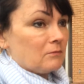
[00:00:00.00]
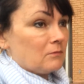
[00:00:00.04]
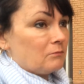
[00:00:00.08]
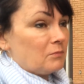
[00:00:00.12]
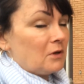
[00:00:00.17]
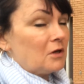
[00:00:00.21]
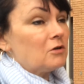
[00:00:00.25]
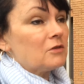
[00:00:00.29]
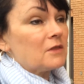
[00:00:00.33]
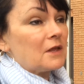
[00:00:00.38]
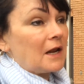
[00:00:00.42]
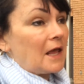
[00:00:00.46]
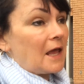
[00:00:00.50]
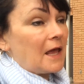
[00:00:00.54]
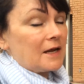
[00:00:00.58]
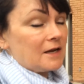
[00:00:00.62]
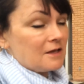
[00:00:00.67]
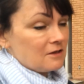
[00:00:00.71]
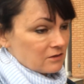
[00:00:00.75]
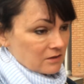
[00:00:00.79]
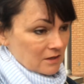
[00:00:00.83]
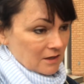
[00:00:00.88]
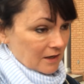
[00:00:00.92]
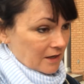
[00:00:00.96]
bigger than
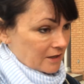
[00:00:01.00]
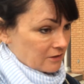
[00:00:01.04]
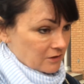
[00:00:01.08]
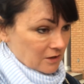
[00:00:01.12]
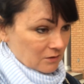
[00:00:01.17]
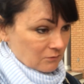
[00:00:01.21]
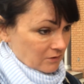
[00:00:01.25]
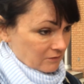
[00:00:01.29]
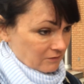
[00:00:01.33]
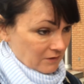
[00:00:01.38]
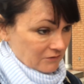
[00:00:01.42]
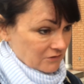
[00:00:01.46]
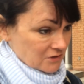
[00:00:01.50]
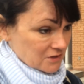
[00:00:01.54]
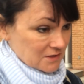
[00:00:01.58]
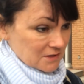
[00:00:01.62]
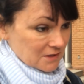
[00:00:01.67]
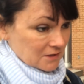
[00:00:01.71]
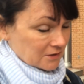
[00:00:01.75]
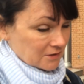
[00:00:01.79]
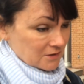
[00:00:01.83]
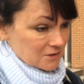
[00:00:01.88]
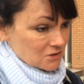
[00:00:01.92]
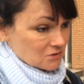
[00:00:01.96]
anything I think we've ever
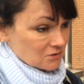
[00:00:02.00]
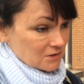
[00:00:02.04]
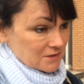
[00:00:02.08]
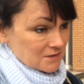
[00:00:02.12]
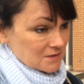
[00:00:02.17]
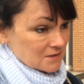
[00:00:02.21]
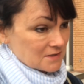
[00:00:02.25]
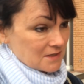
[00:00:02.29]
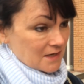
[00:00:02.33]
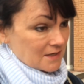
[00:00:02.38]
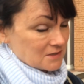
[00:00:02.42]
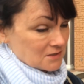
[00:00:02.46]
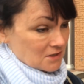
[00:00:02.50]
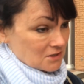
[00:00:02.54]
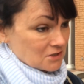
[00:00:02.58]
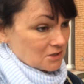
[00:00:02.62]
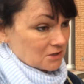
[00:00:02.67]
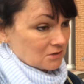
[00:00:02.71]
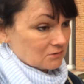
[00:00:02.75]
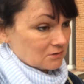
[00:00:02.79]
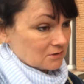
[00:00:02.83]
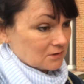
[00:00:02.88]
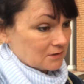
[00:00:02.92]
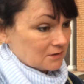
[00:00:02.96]
seen on the streets in
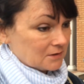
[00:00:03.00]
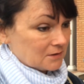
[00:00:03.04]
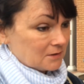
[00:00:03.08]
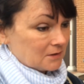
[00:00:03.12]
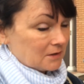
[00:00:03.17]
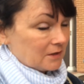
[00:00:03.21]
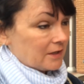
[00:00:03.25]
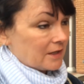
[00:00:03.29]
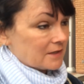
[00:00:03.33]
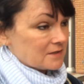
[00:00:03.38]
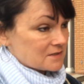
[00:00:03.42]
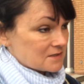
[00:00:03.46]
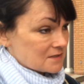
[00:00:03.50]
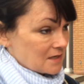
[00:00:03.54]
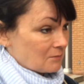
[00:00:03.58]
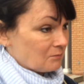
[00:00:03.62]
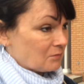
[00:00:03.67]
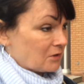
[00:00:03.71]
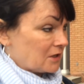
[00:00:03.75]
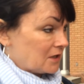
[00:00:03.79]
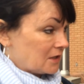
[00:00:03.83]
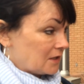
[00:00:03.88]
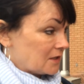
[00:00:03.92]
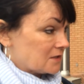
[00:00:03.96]
Saskatoon. And
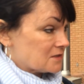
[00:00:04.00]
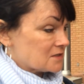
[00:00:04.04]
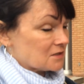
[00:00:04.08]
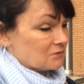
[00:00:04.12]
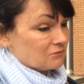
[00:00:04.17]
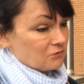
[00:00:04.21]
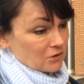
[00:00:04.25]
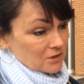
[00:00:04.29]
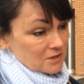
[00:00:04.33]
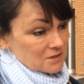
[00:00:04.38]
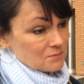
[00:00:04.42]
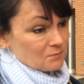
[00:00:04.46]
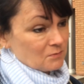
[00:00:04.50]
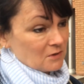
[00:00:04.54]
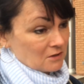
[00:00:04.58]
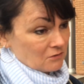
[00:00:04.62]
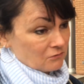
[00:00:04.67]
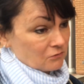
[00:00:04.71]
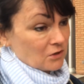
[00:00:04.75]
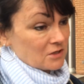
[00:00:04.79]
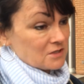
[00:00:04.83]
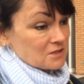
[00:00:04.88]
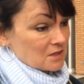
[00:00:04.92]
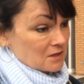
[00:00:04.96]
somebody needs to be the
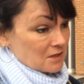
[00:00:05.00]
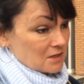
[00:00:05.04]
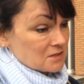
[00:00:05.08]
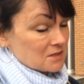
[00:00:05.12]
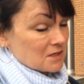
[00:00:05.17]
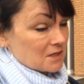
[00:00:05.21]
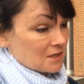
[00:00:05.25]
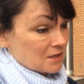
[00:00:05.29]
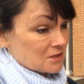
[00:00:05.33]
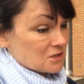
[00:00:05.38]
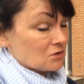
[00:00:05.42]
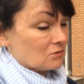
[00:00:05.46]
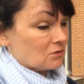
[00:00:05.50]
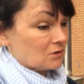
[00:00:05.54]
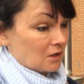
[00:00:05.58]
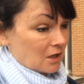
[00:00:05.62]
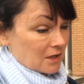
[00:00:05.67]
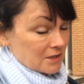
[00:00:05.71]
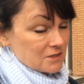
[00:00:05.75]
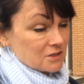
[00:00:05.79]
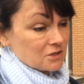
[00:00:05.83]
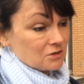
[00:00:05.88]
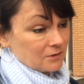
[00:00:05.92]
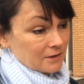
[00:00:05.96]
voice of these kids who are
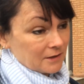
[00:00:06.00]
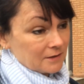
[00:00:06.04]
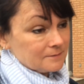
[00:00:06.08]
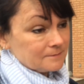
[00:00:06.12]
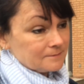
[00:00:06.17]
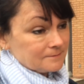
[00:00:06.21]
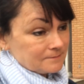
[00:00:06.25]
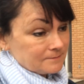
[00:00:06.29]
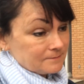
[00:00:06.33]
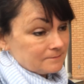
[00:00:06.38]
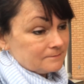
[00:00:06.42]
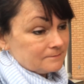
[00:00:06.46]
lost to it.